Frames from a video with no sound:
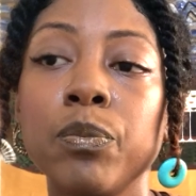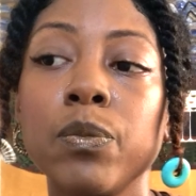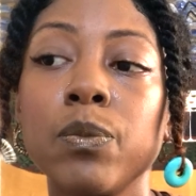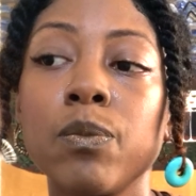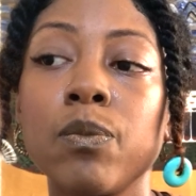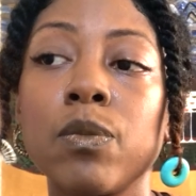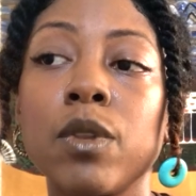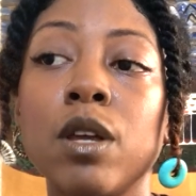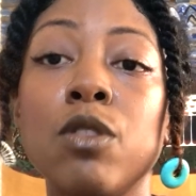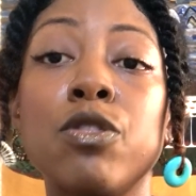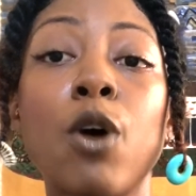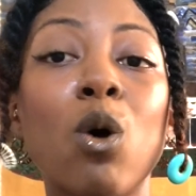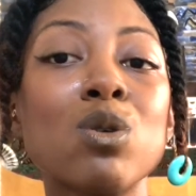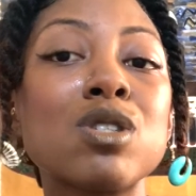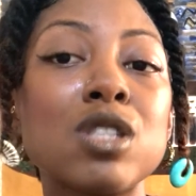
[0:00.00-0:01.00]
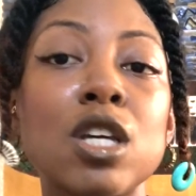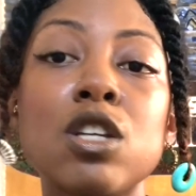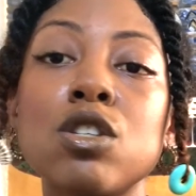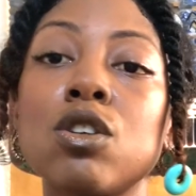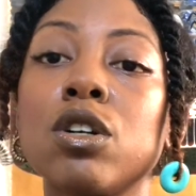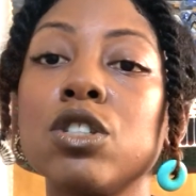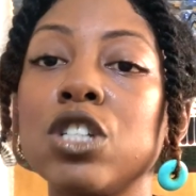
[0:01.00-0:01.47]
Those things are
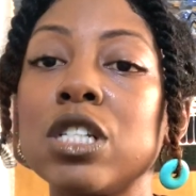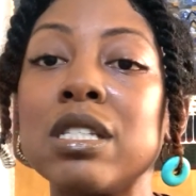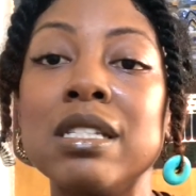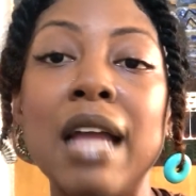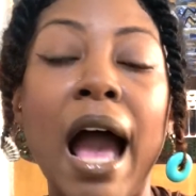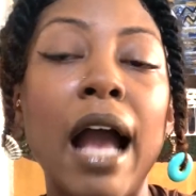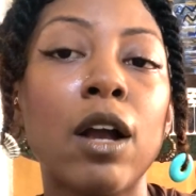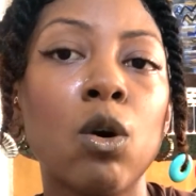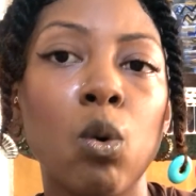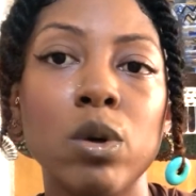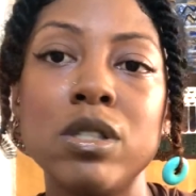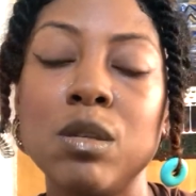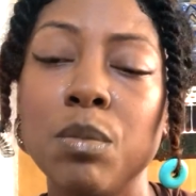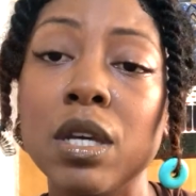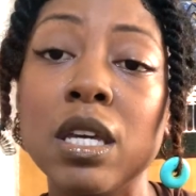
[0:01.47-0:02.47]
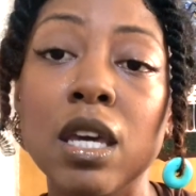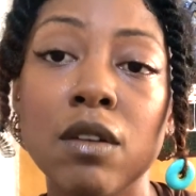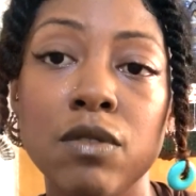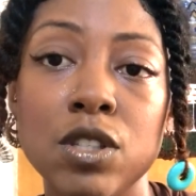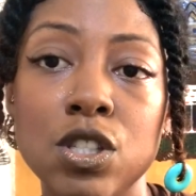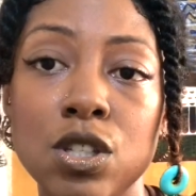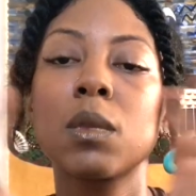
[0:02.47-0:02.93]
just not going to be given to
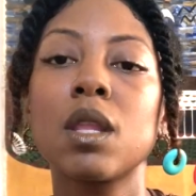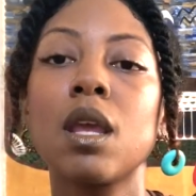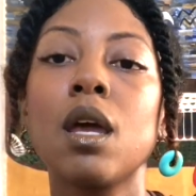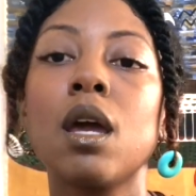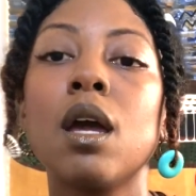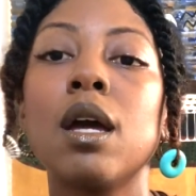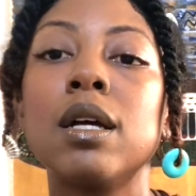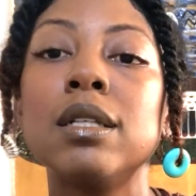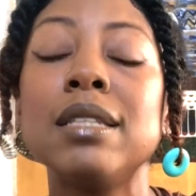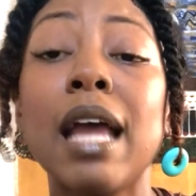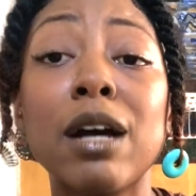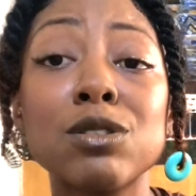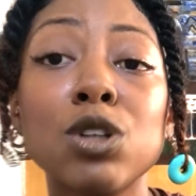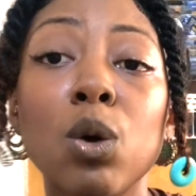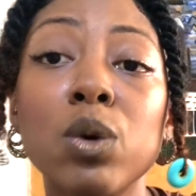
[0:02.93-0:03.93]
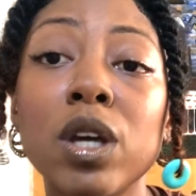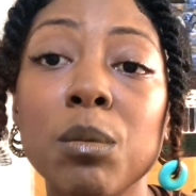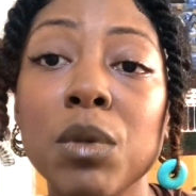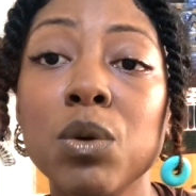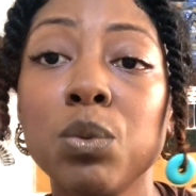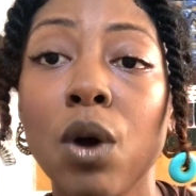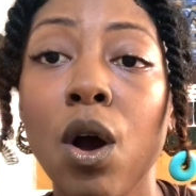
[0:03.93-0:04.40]
you. Now, don't get me
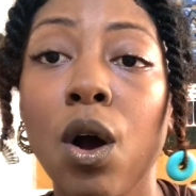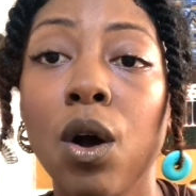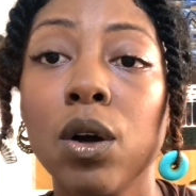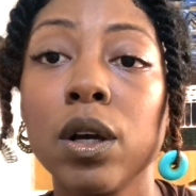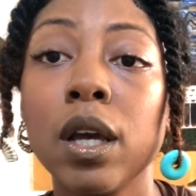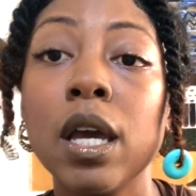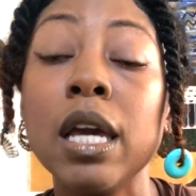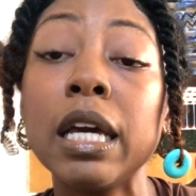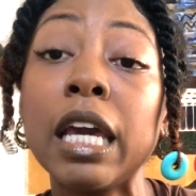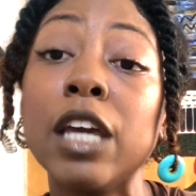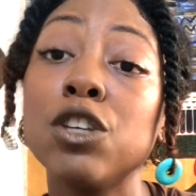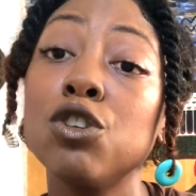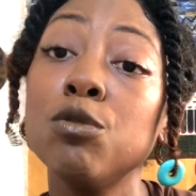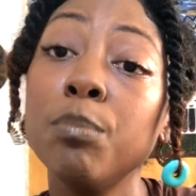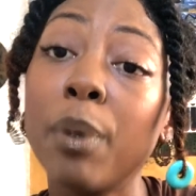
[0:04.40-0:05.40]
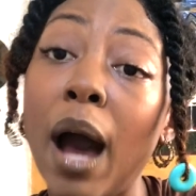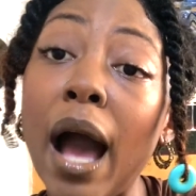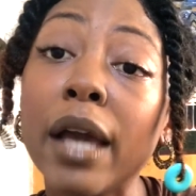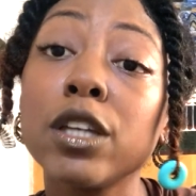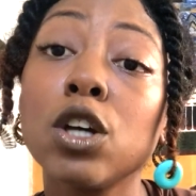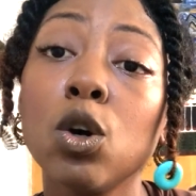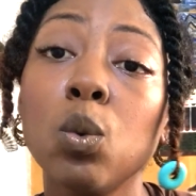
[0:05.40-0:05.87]
wrong. Can you buy
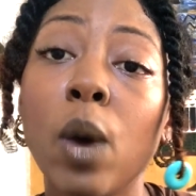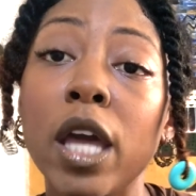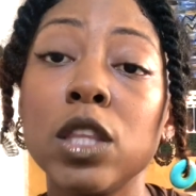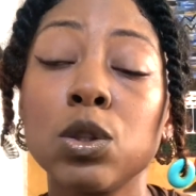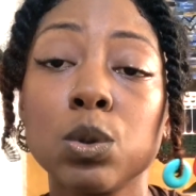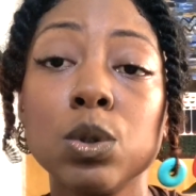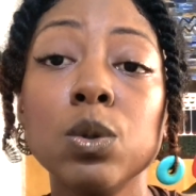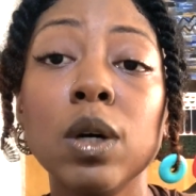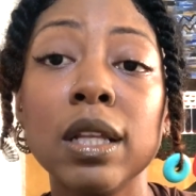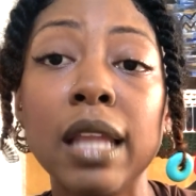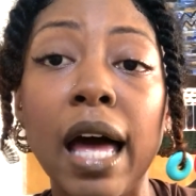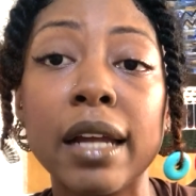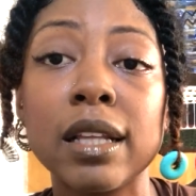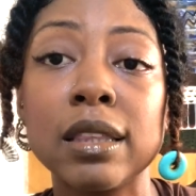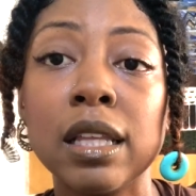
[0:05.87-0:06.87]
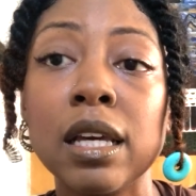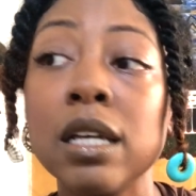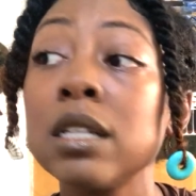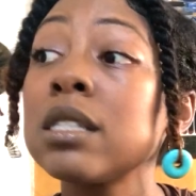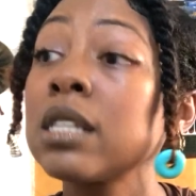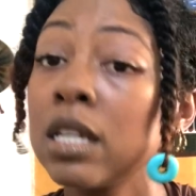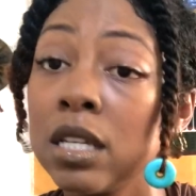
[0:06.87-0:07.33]
your way through a lot of things?
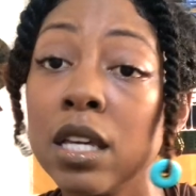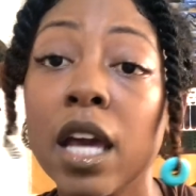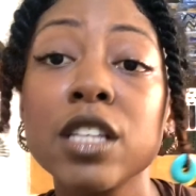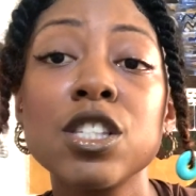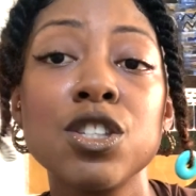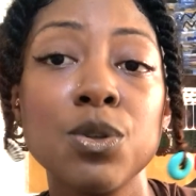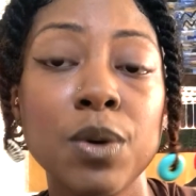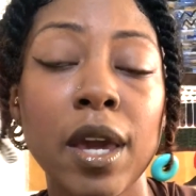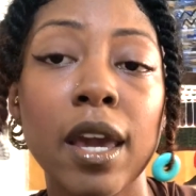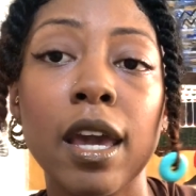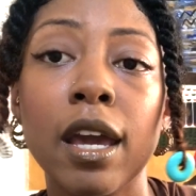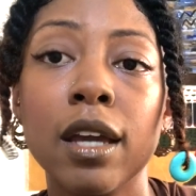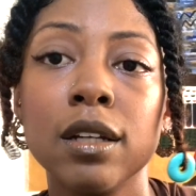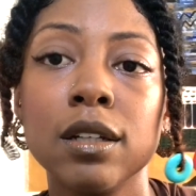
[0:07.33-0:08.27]
Yes, you can.